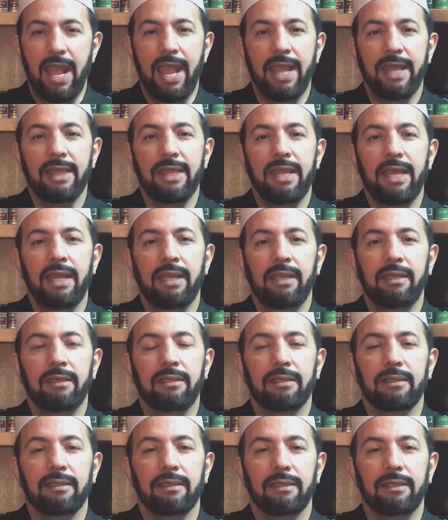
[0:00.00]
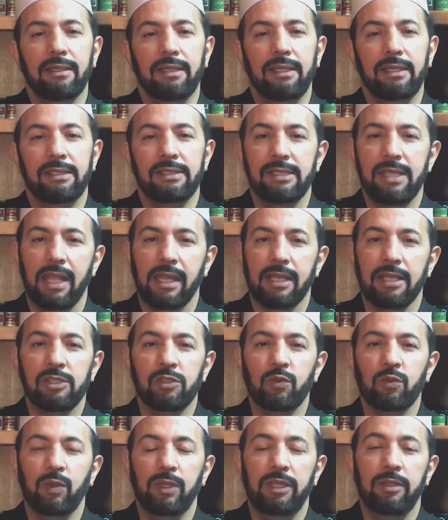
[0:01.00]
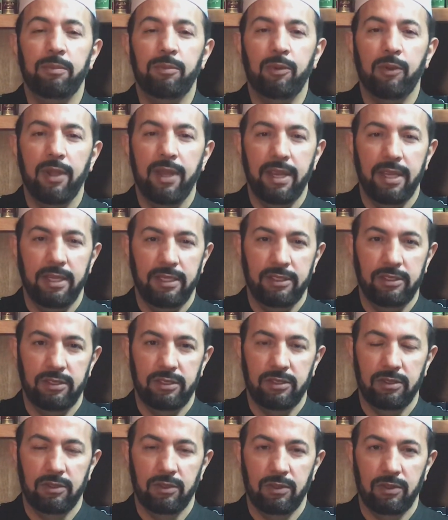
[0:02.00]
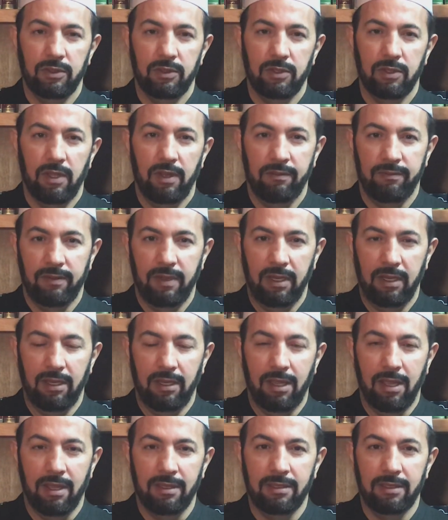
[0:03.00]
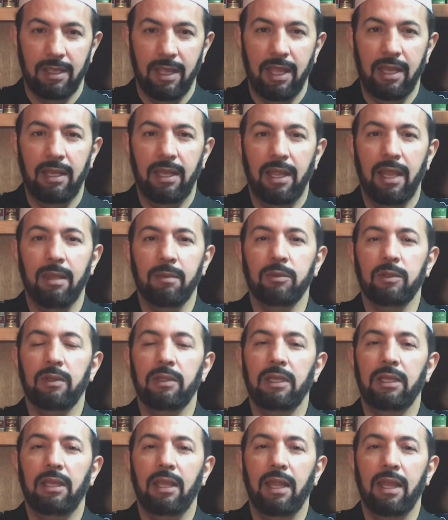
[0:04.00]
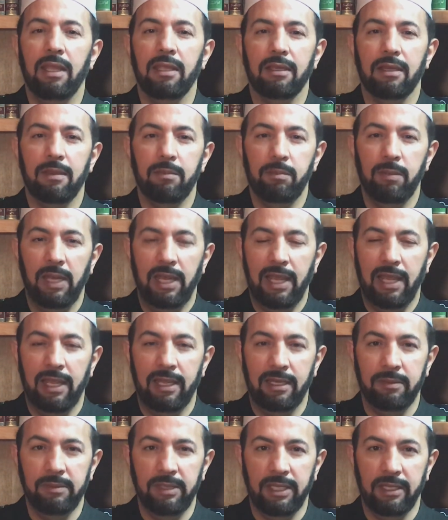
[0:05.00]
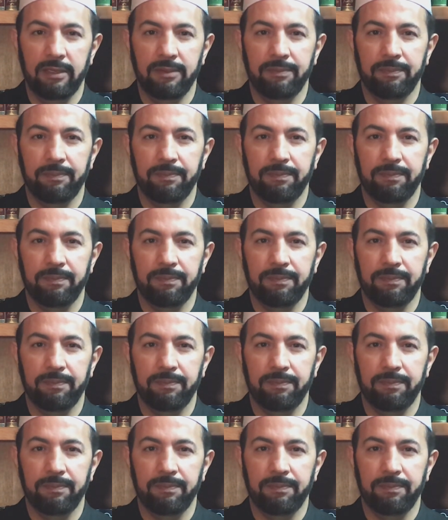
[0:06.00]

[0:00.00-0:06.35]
And then it seconds with the praise of Allah, Alhamdulillahi Rabbil Alameen.